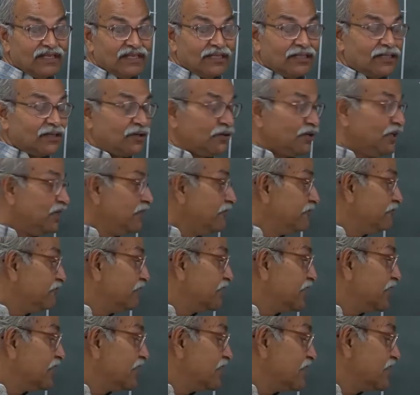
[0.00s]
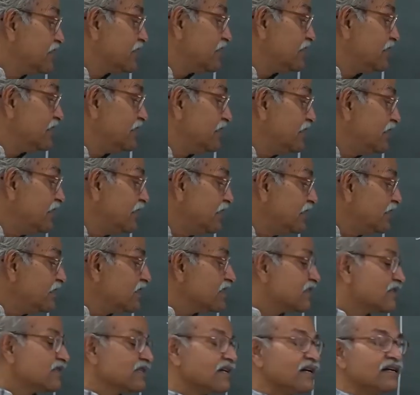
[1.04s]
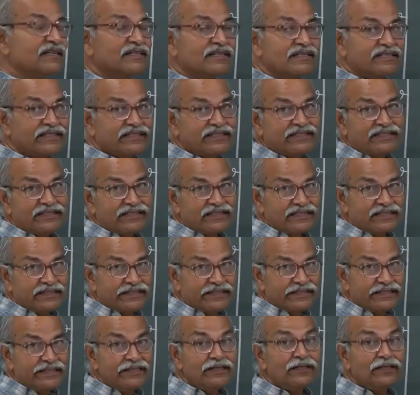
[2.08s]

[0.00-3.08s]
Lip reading: Now, if there is a linear charge density,